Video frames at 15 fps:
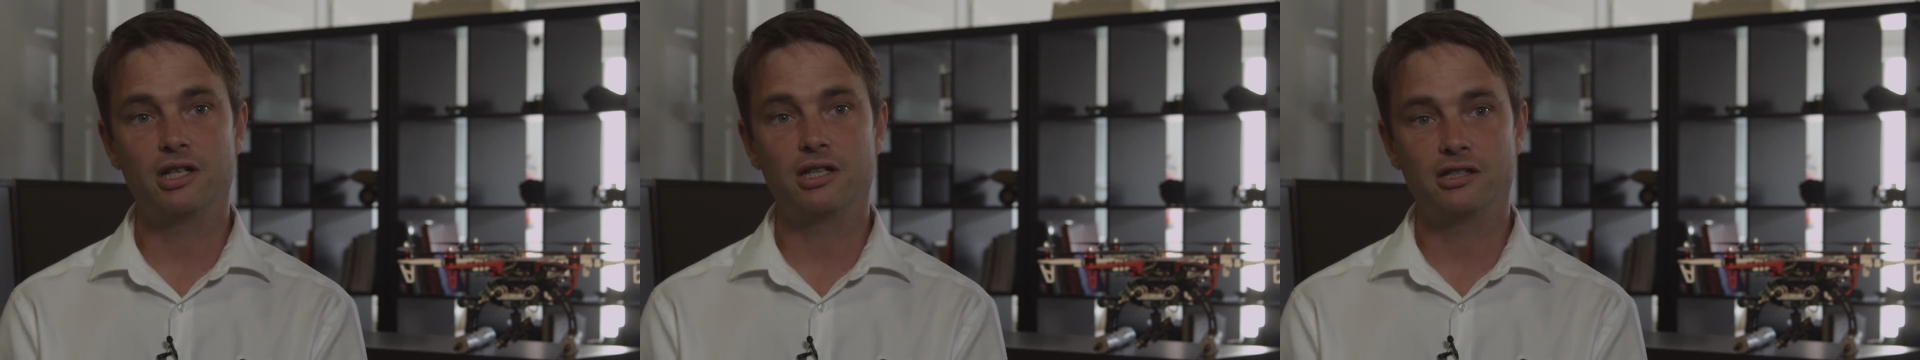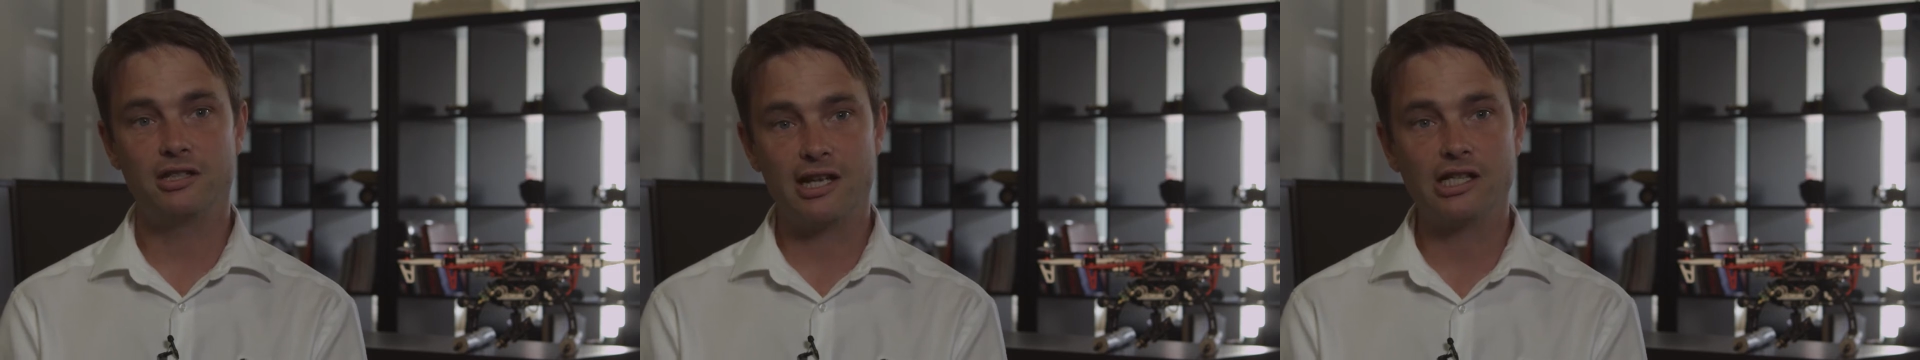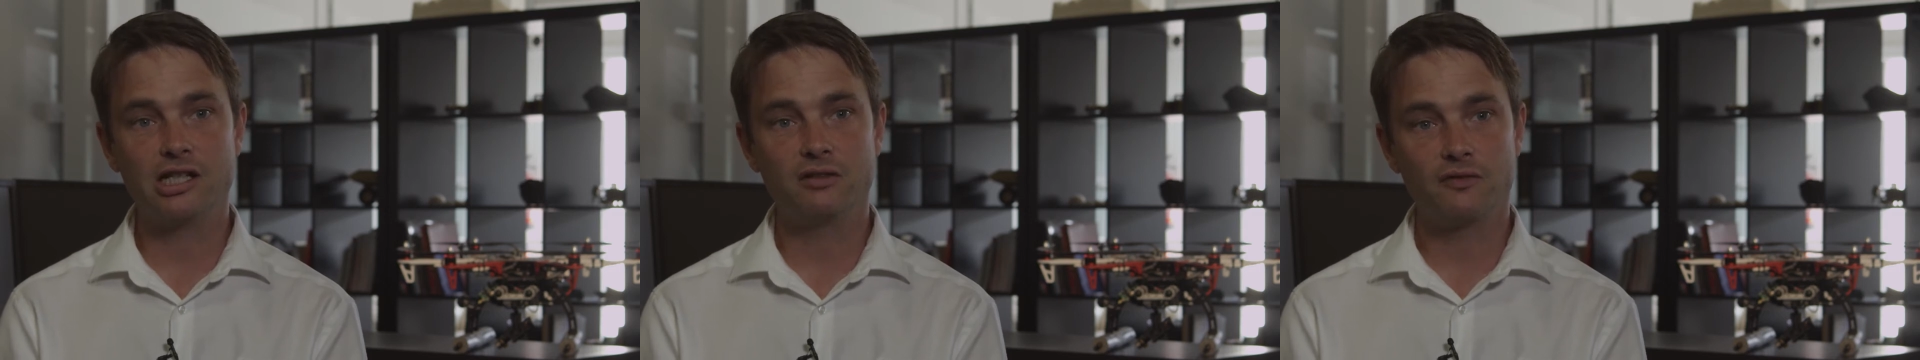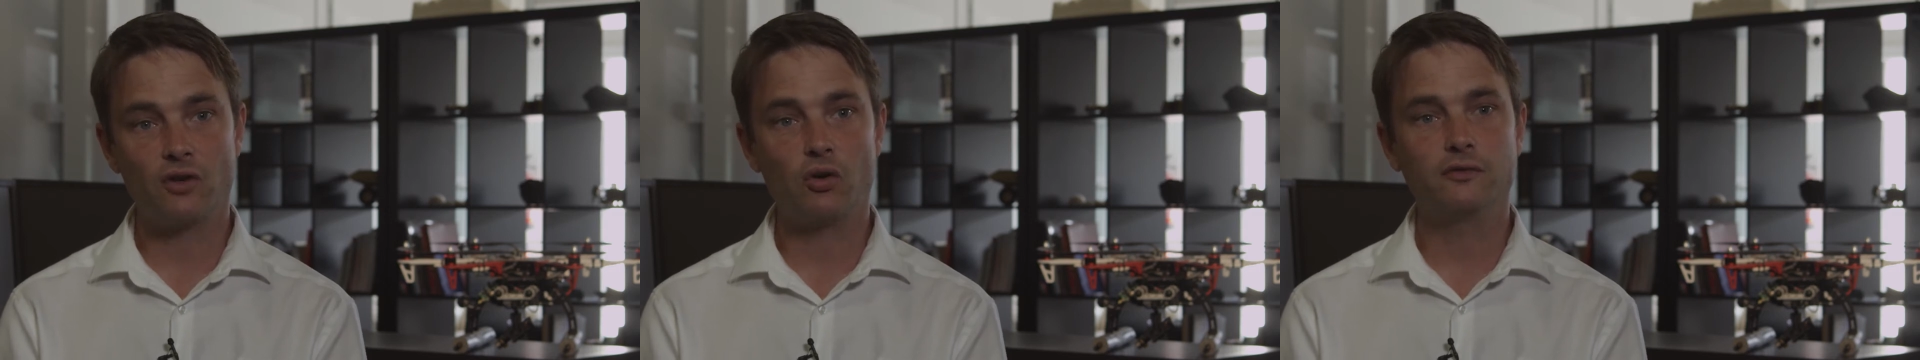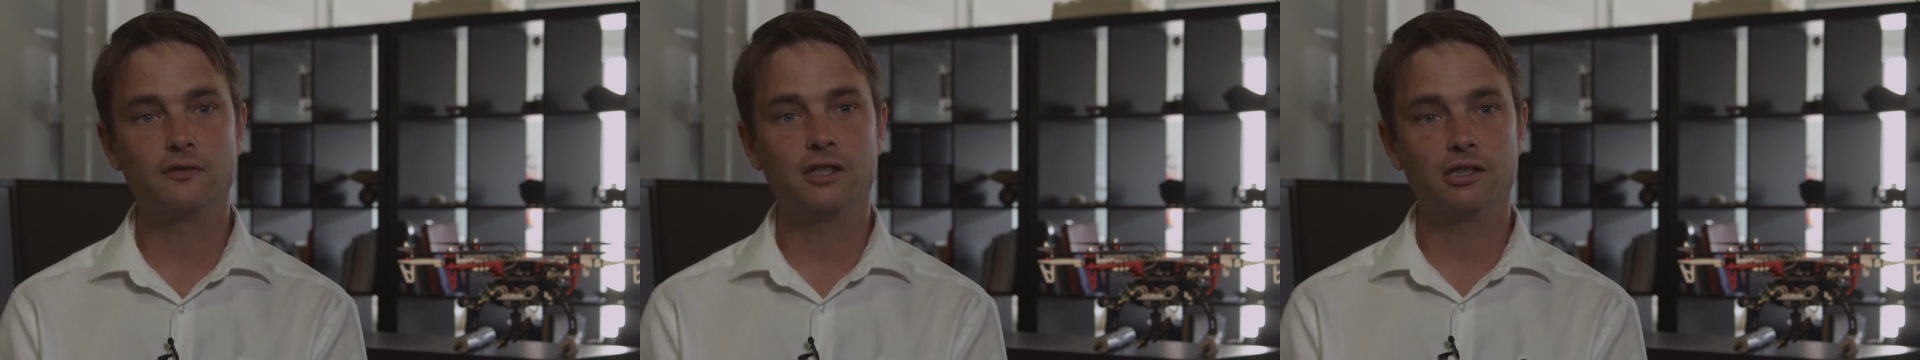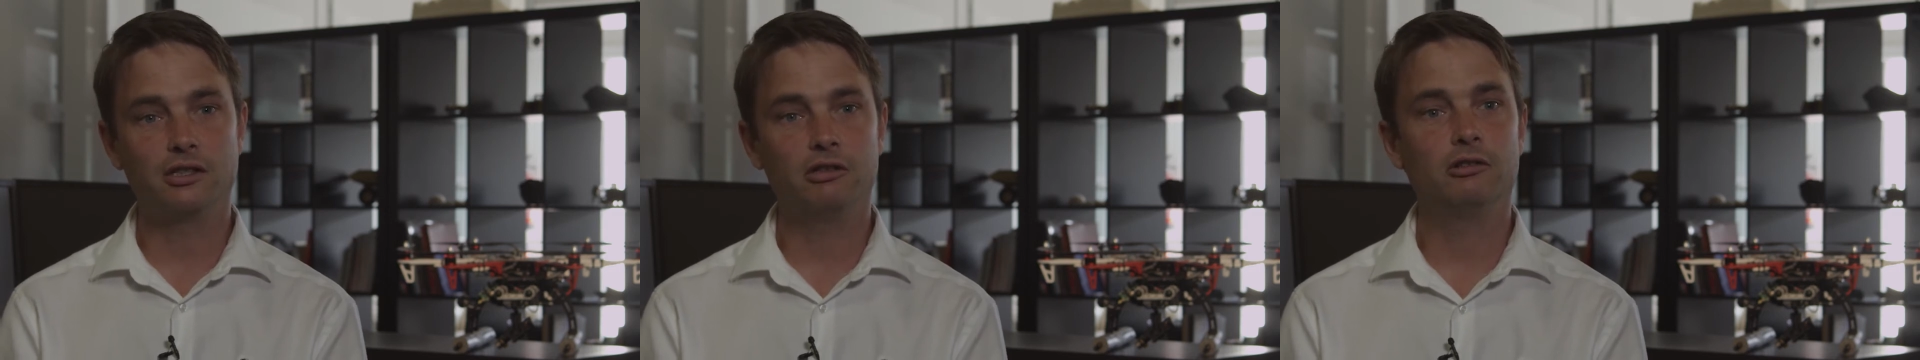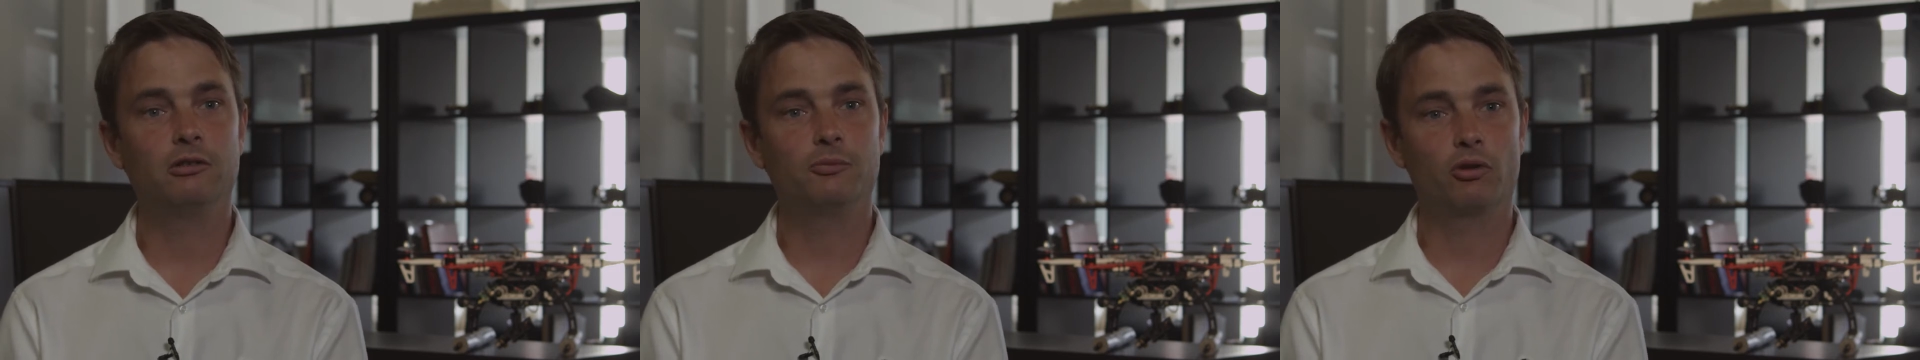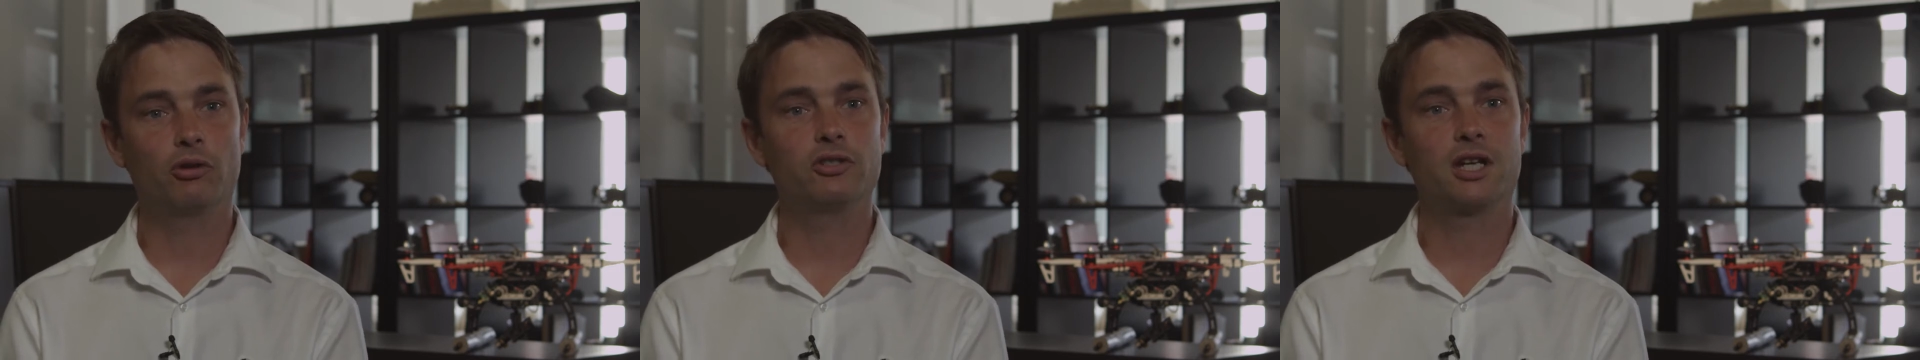in getting involved in new
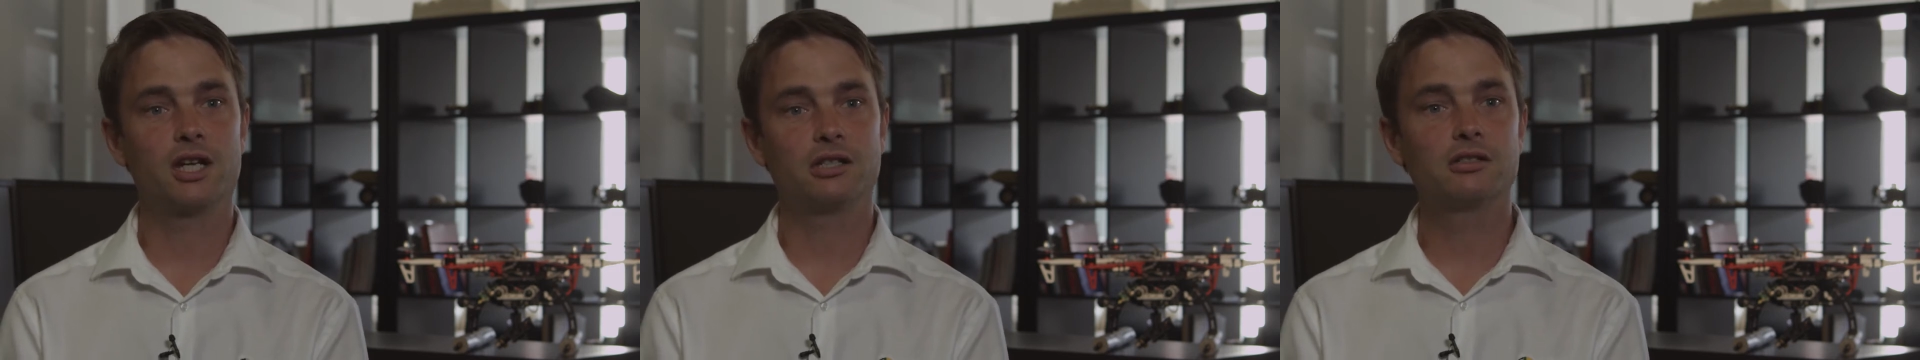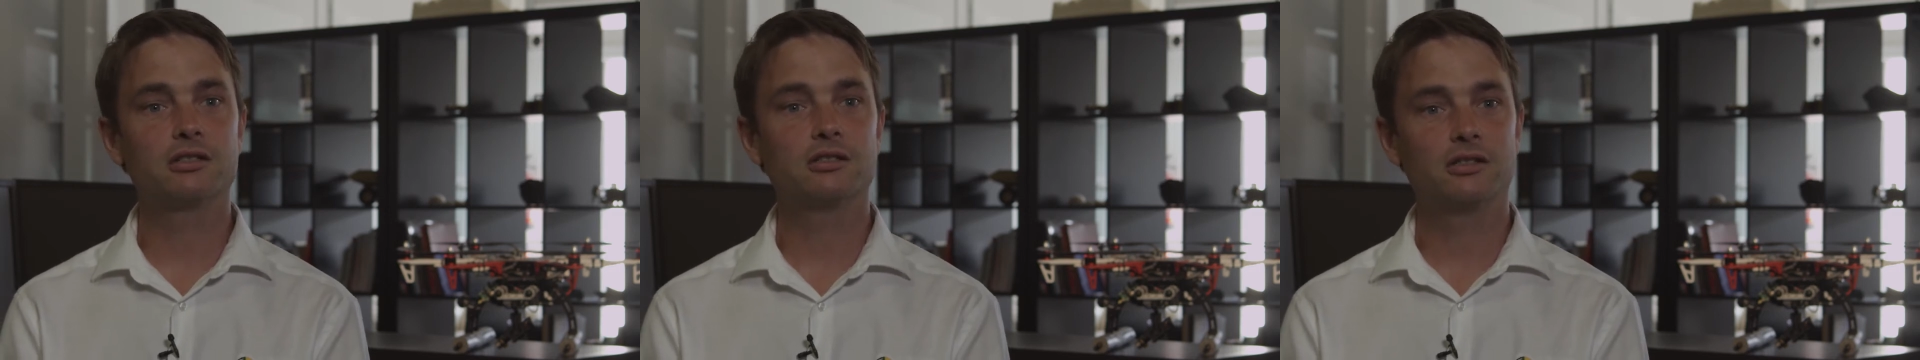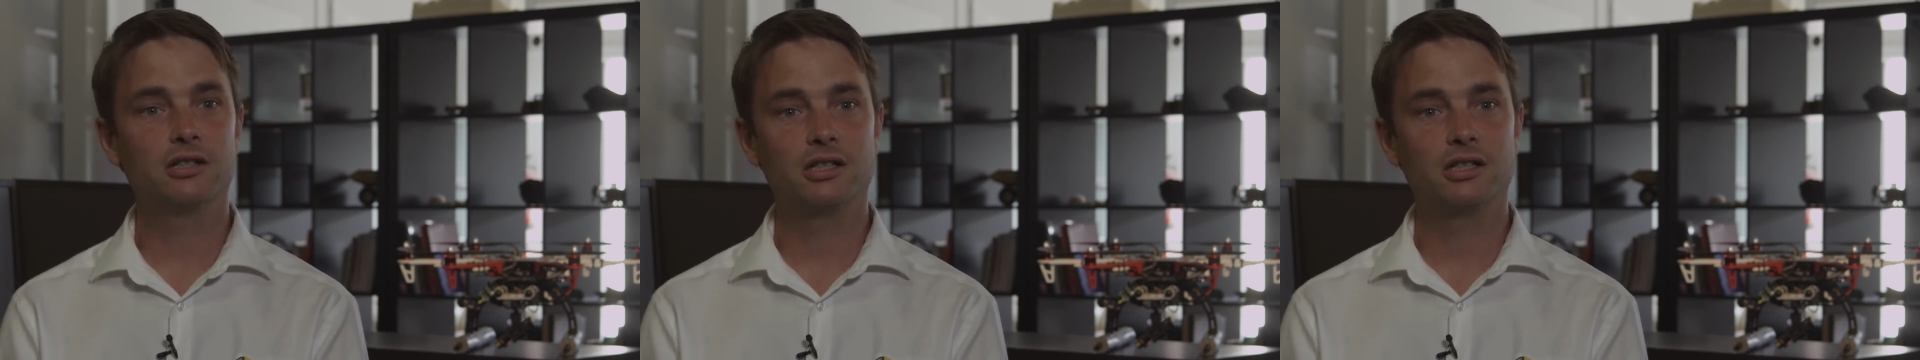projects.